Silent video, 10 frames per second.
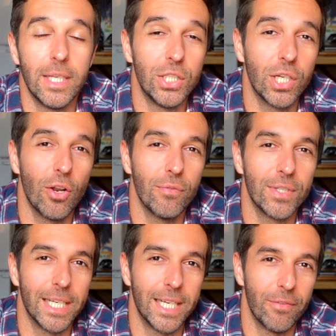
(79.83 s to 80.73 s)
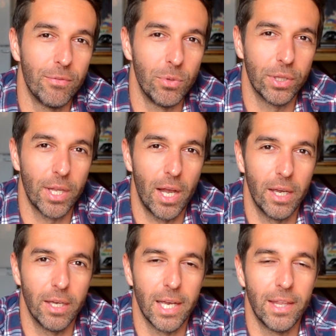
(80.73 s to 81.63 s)
These you can obviously get from your
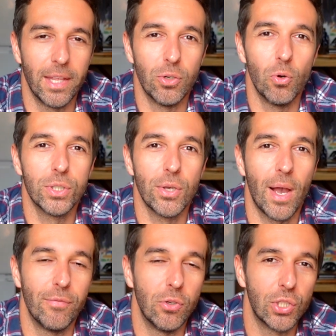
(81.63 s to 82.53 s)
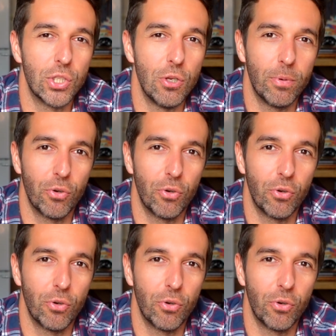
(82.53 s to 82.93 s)
diet. And then you also have your super